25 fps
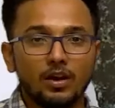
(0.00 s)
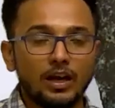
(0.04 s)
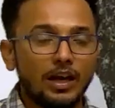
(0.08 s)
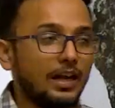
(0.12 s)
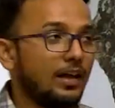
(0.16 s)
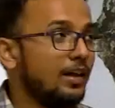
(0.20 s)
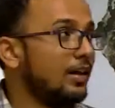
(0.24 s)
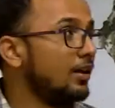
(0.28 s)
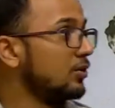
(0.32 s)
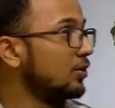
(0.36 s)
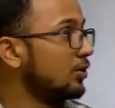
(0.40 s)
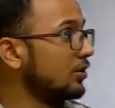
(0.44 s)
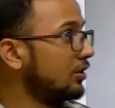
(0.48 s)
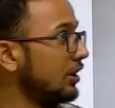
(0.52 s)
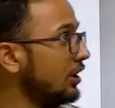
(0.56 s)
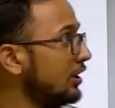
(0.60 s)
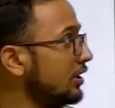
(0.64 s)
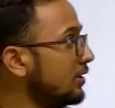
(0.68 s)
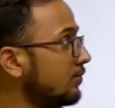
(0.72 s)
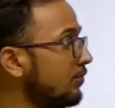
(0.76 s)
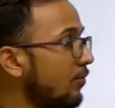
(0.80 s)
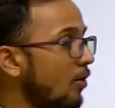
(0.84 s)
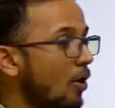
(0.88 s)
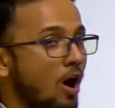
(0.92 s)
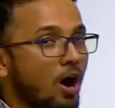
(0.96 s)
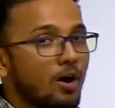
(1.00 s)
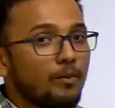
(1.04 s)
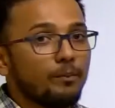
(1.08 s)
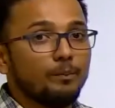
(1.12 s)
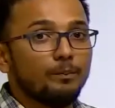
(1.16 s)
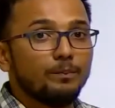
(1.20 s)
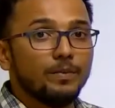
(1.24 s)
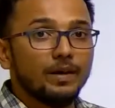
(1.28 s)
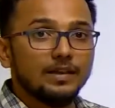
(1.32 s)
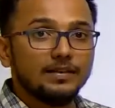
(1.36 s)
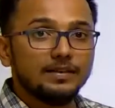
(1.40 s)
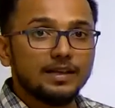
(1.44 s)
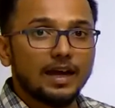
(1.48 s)
Okay, so this
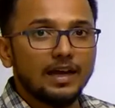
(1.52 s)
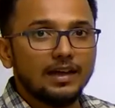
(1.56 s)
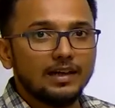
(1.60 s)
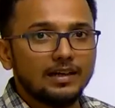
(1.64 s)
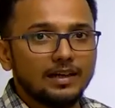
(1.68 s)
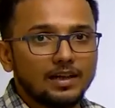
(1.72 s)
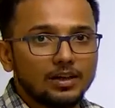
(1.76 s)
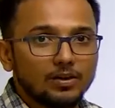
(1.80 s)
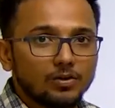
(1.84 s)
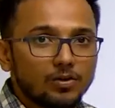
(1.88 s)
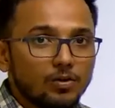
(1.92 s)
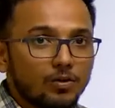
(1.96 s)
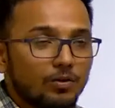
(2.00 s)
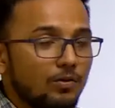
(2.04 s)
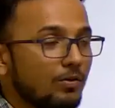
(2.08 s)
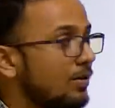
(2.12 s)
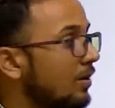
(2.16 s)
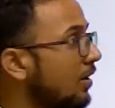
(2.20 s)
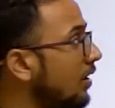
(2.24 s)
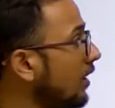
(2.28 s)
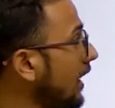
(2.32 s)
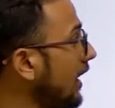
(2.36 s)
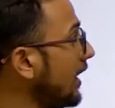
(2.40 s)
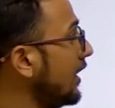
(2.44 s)
form basaltic rock.